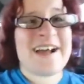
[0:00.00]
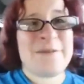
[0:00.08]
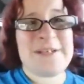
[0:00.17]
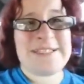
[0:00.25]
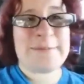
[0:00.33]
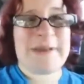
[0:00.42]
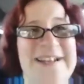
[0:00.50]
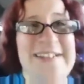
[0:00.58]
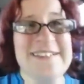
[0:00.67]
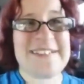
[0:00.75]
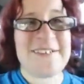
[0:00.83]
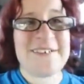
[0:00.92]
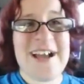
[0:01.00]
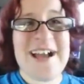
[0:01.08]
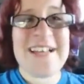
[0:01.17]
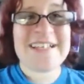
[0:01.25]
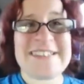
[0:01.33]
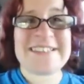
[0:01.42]
I'll be spending two
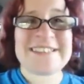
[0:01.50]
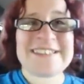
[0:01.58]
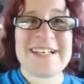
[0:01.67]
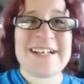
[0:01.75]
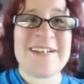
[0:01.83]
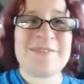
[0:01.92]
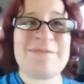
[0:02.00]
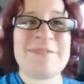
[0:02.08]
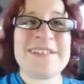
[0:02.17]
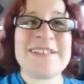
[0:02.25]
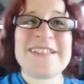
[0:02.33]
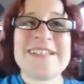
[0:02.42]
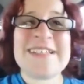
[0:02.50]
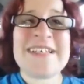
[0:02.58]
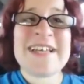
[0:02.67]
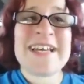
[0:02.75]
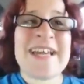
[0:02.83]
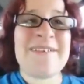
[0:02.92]
nights um,
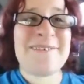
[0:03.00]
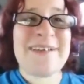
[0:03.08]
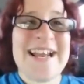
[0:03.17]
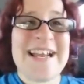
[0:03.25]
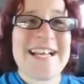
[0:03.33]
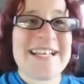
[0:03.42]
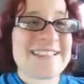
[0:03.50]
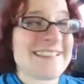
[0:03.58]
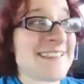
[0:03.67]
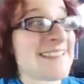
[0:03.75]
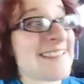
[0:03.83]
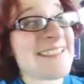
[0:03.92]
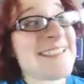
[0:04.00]
in Venice.